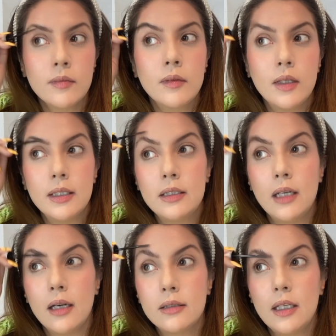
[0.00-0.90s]
This
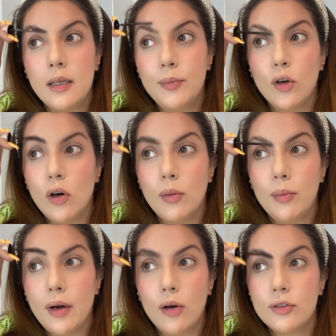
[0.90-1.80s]
does keep your
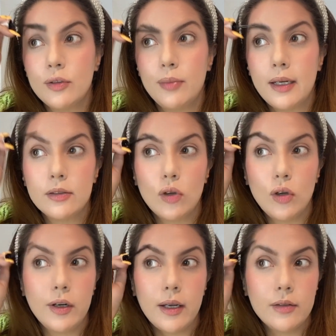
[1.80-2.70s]
brows in place all
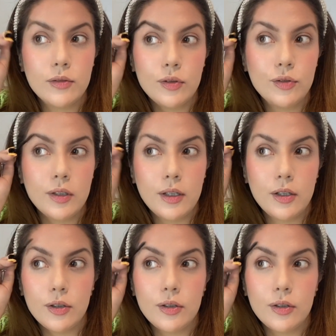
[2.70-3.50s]
day, so it's really good.